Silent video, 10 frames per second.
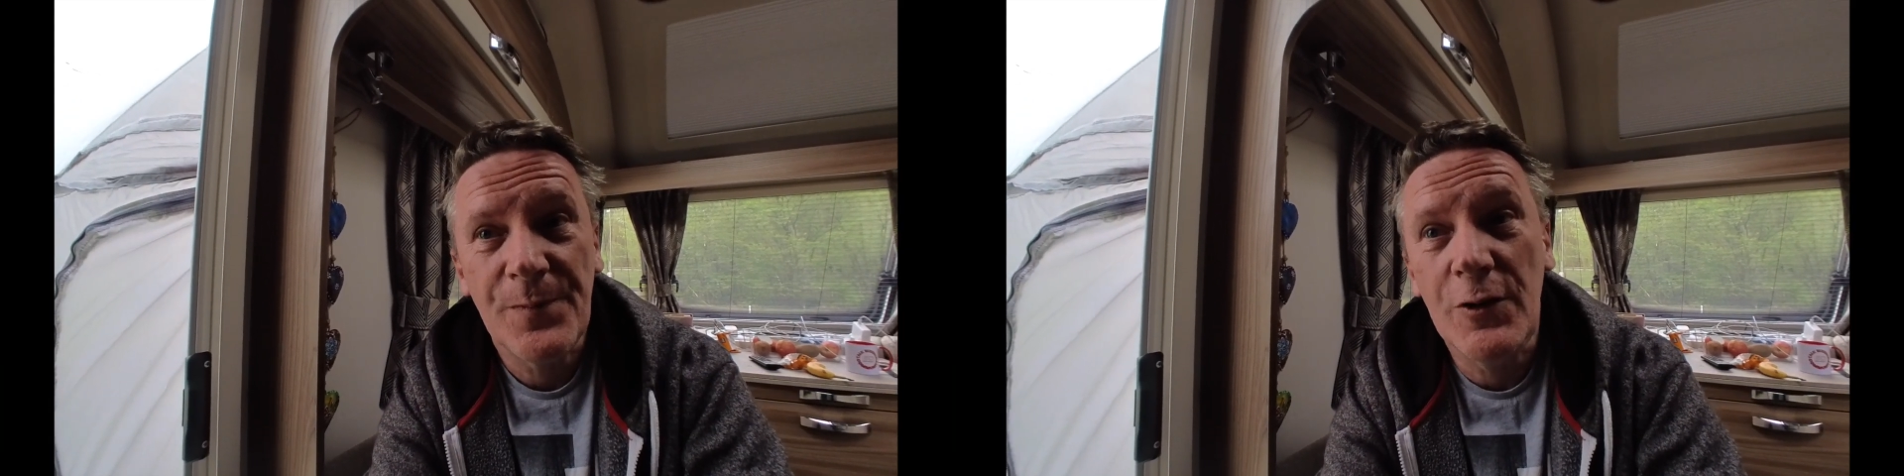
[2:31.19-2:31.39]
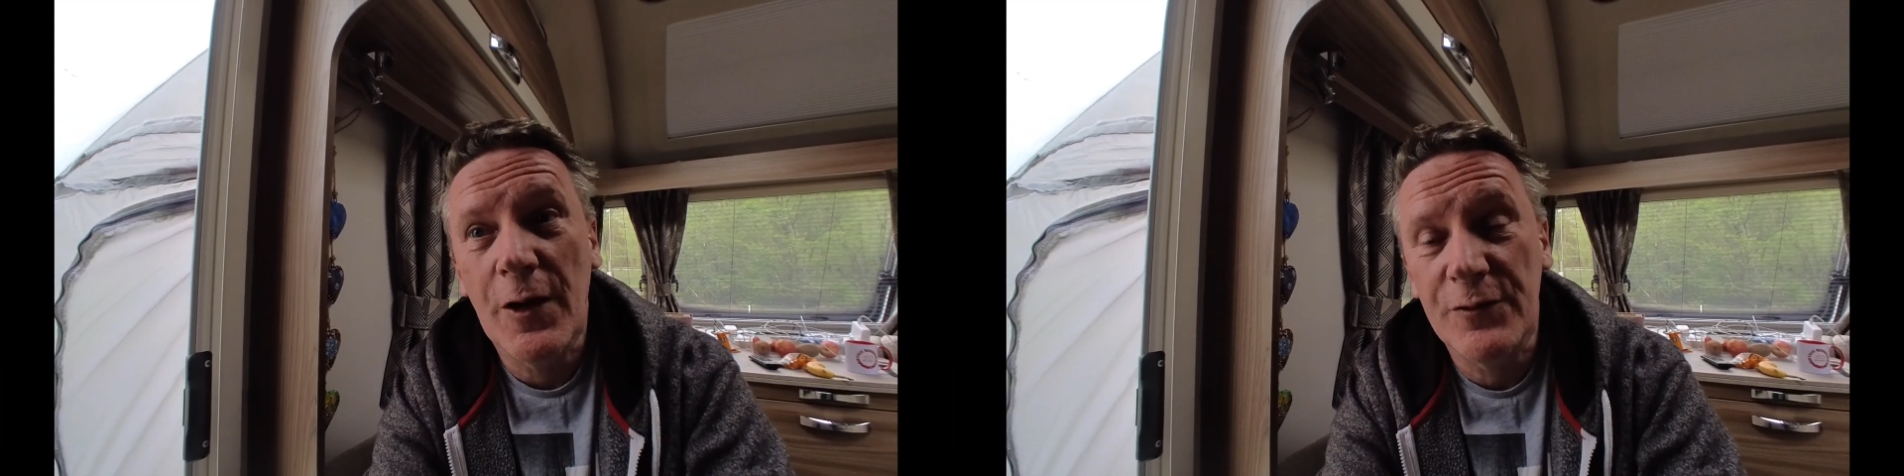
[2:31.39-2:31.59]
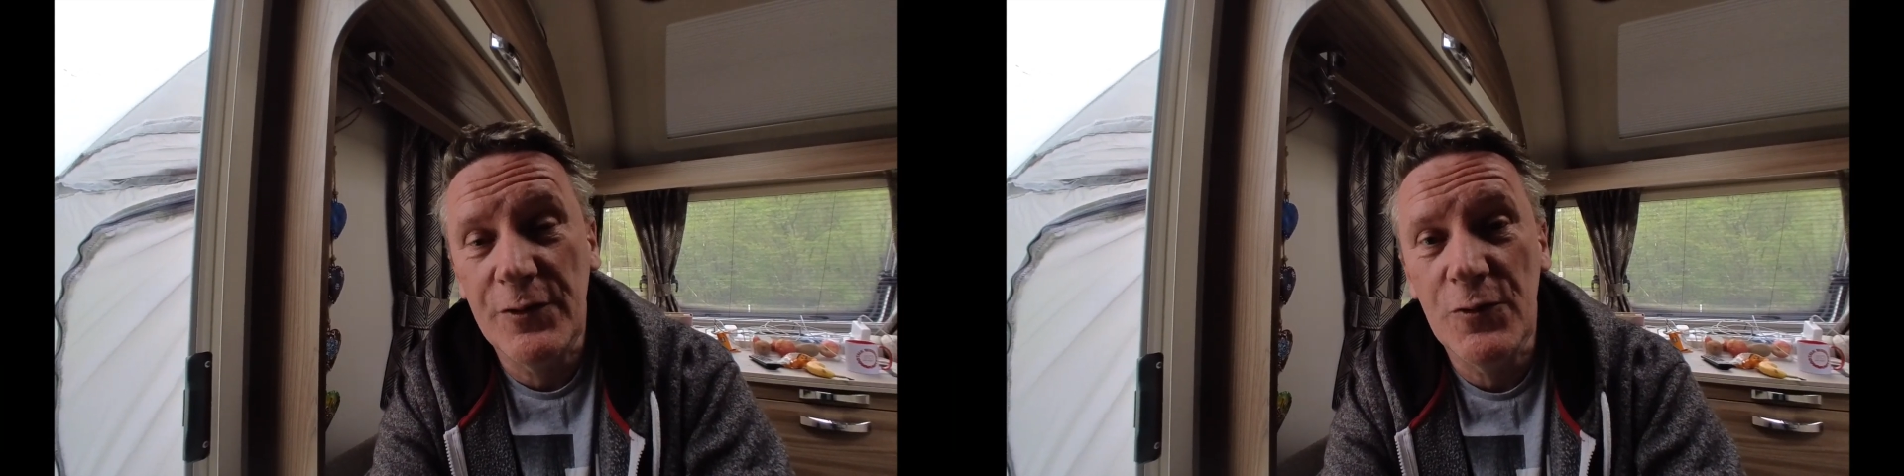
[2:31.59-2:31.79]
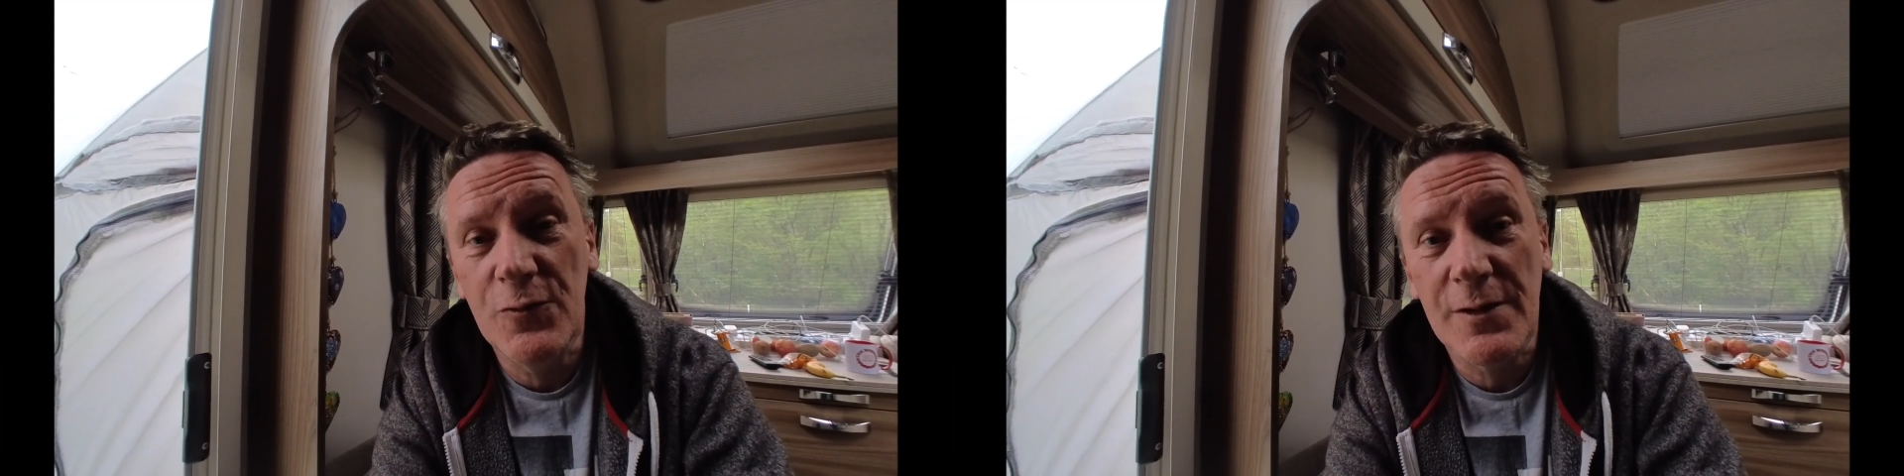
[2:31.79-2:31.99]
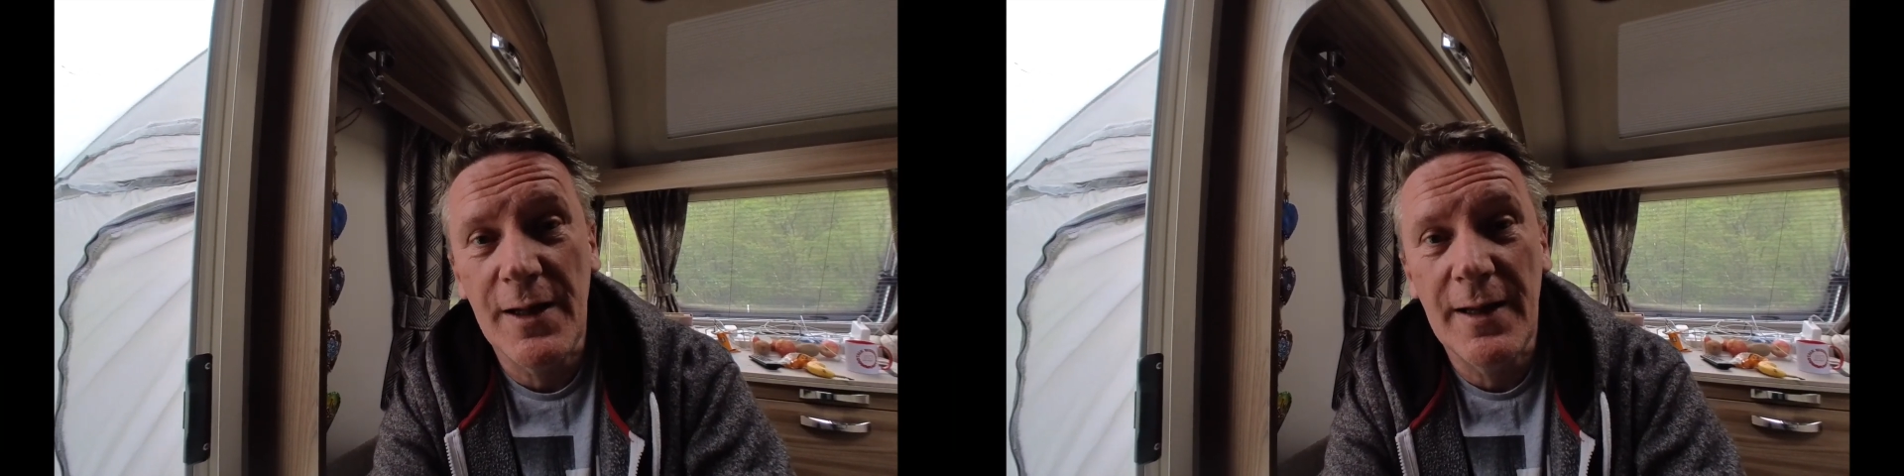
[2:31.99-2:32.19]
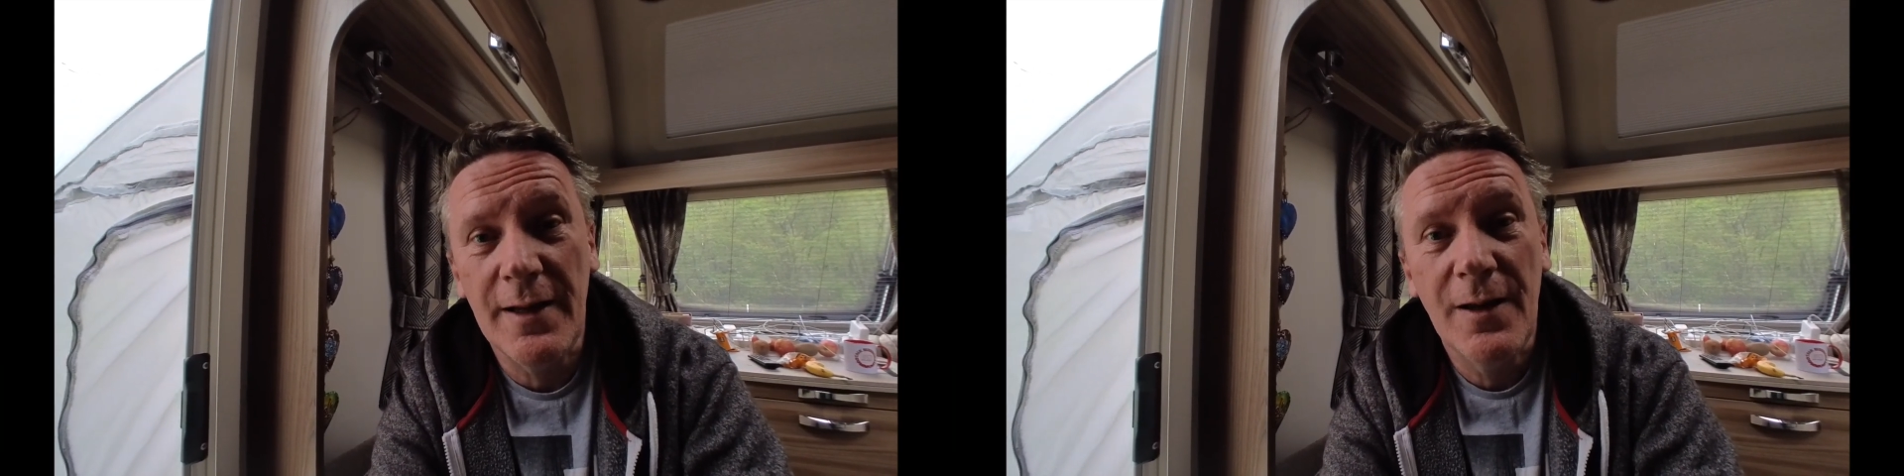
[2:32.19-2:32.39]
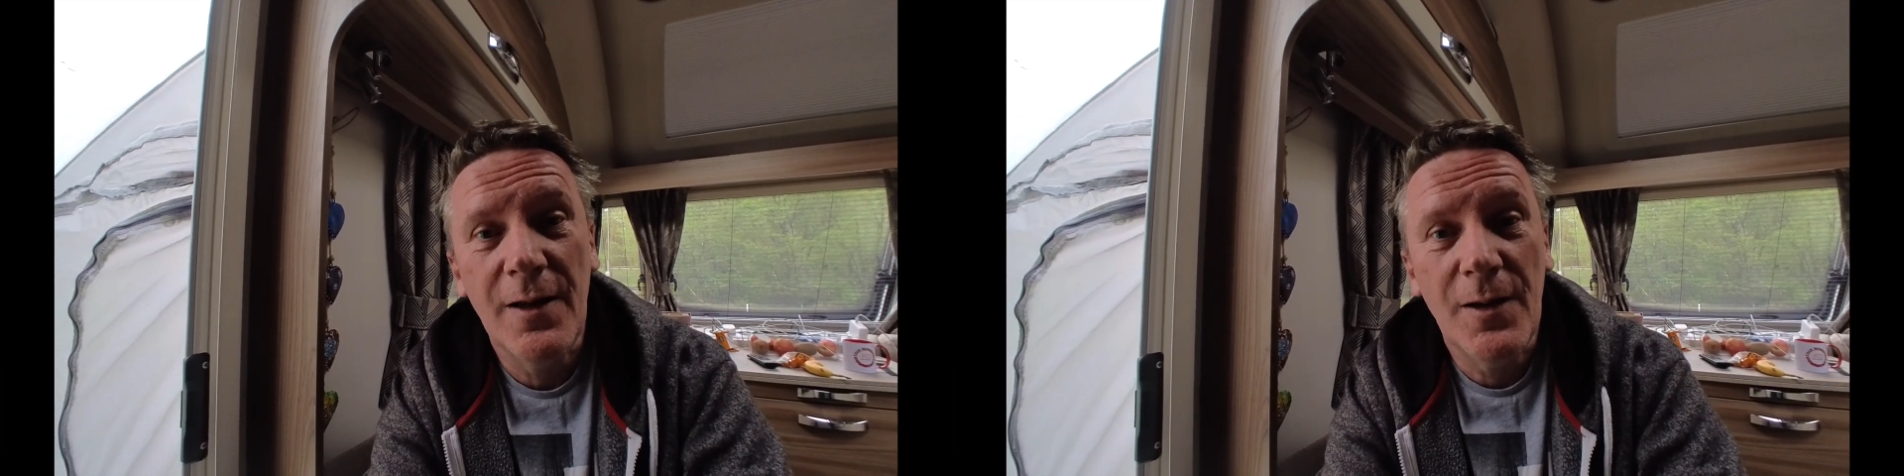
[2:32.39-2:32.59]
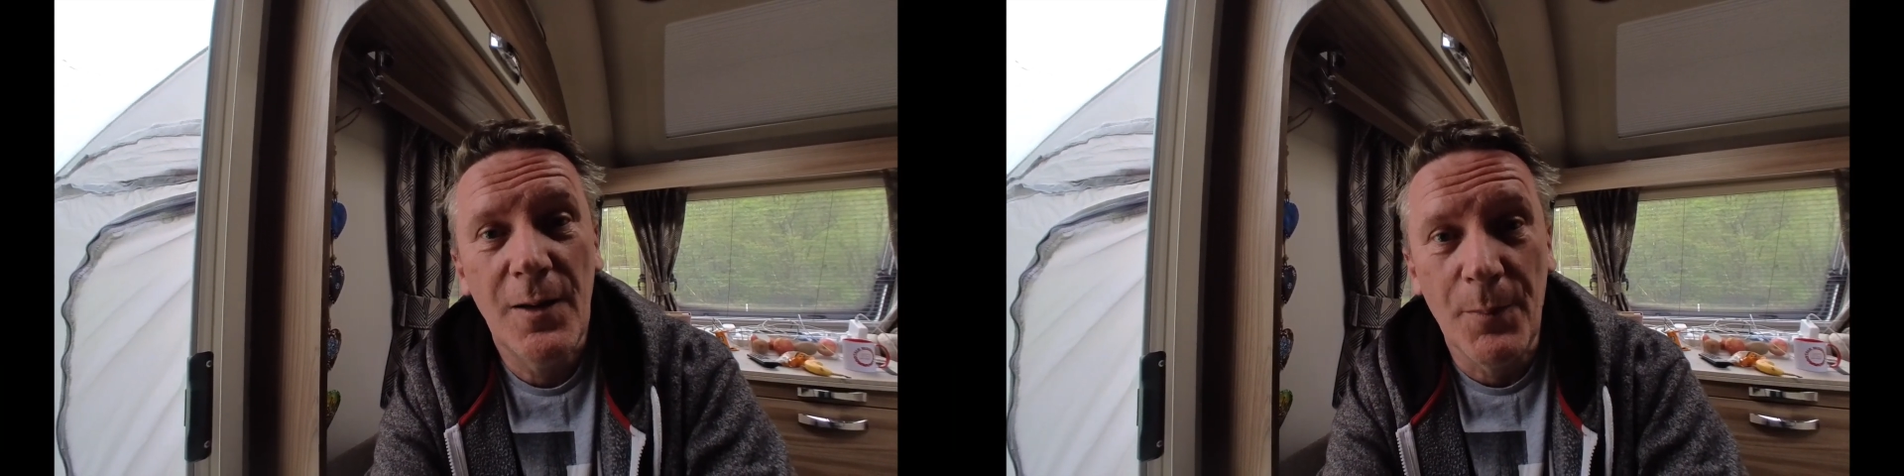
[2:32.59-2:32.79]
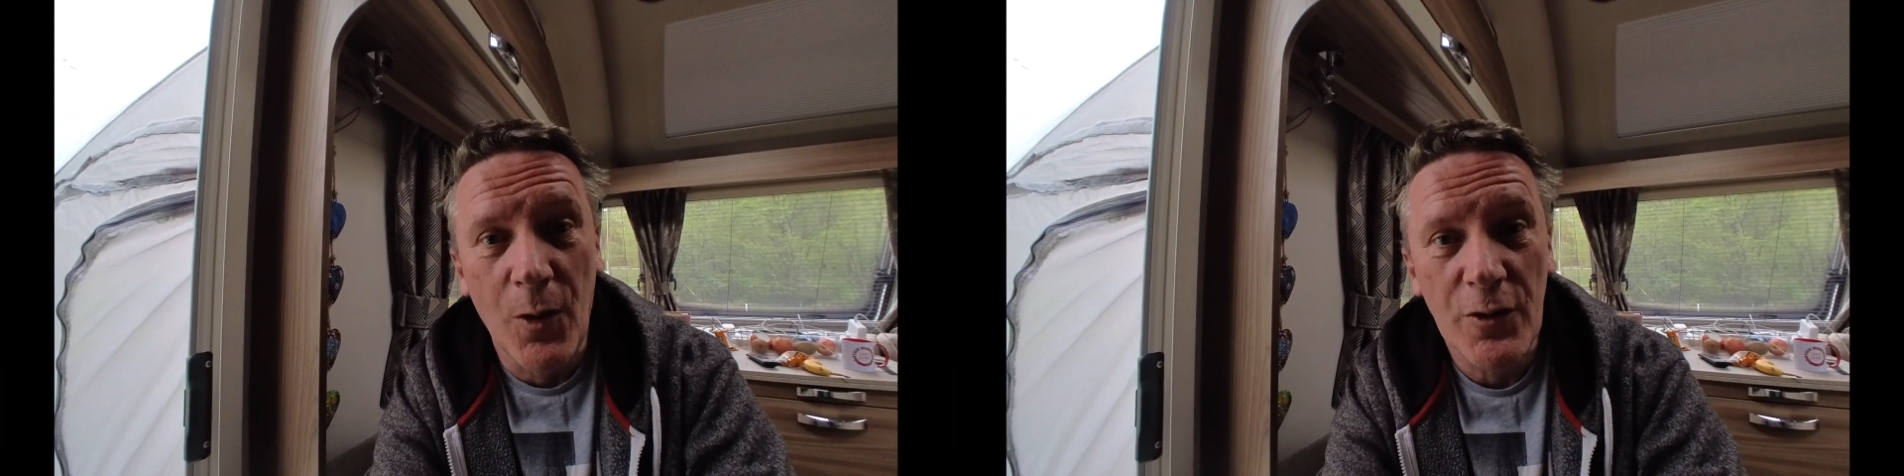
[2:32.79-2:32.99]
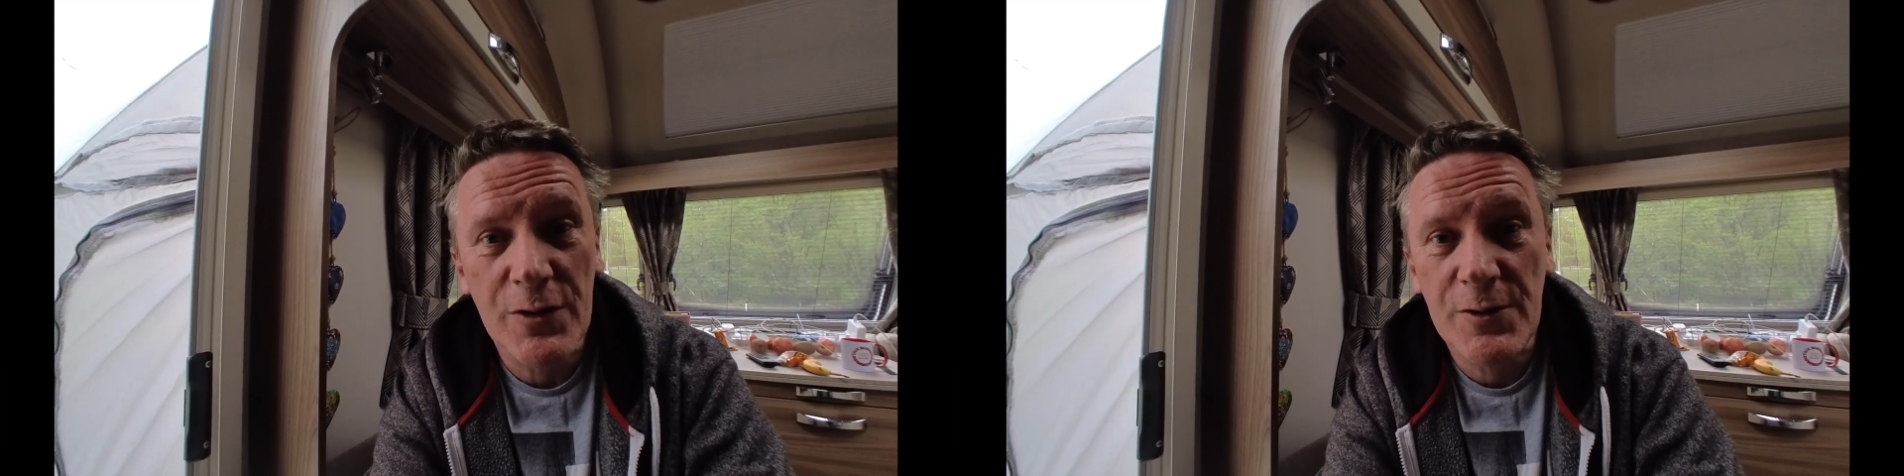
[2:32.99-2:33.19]
You have to use their
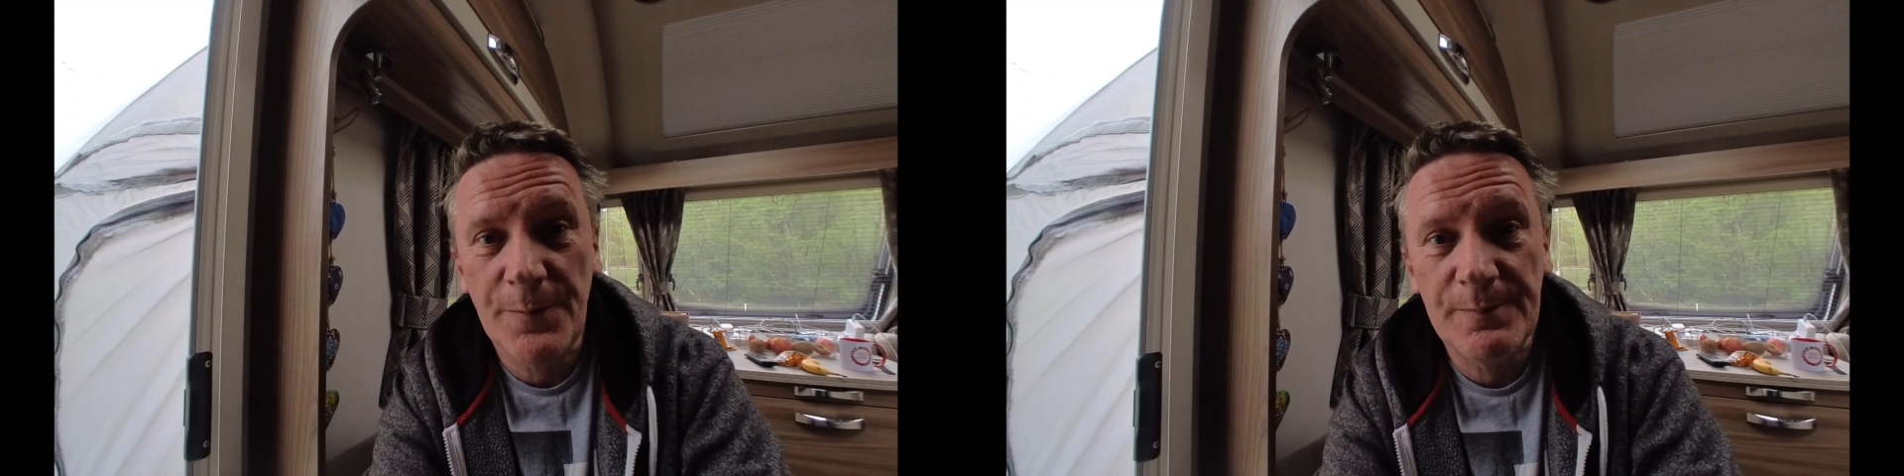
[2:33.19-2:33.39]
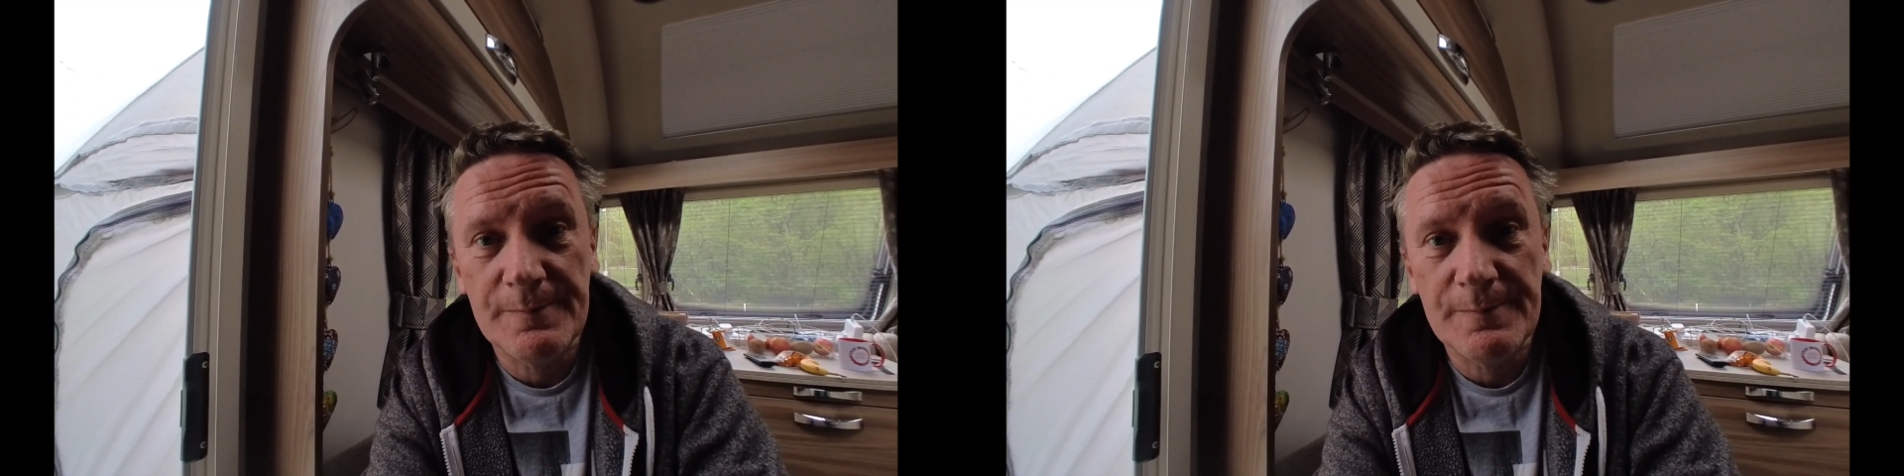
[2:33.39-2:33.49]
box.